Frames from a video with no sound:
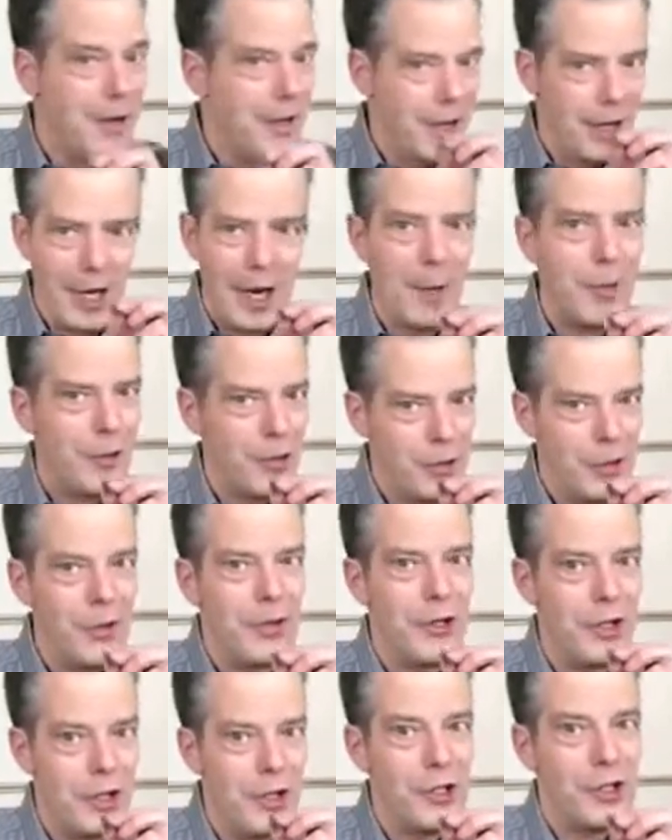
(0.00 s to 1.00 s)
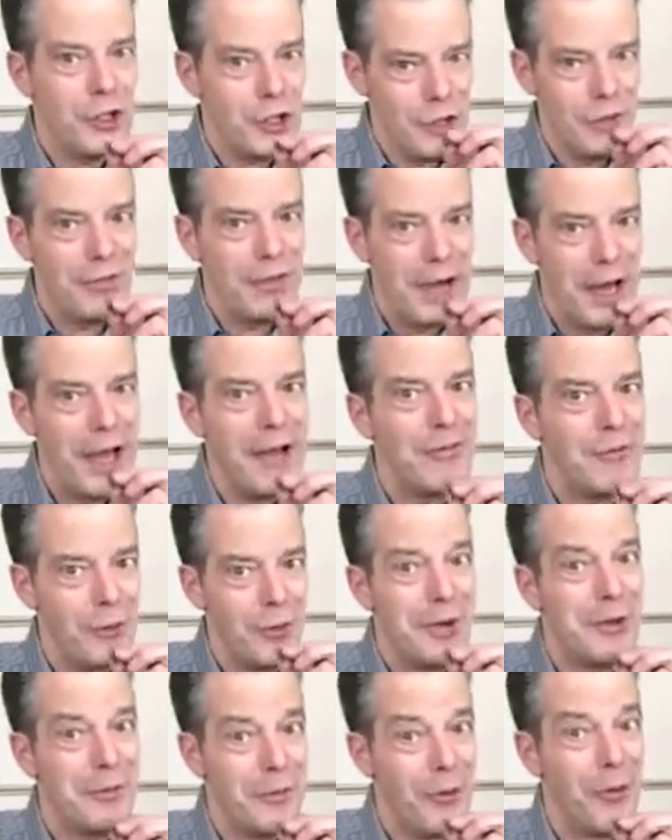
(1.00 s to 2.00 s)
an opportunity to survive
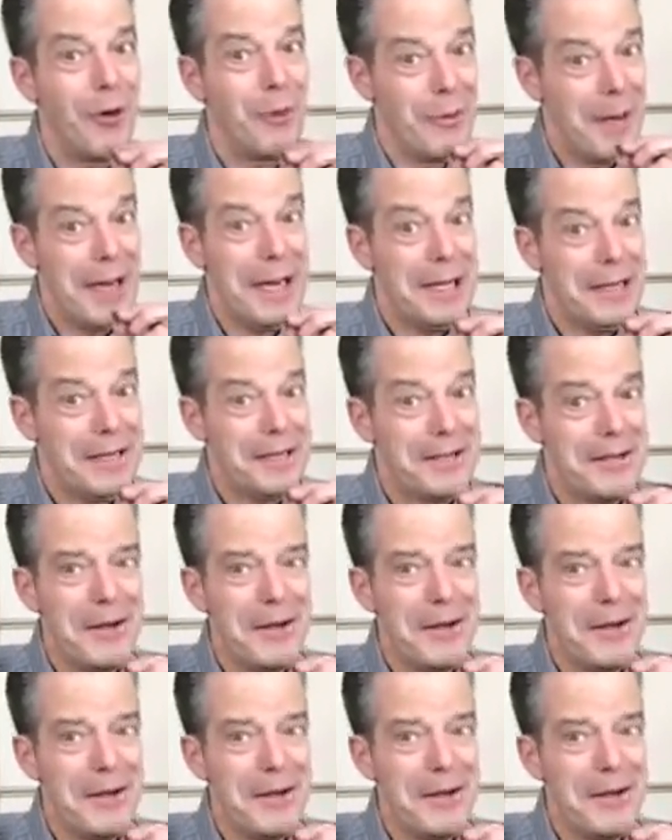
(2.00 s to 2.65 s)
one more minute,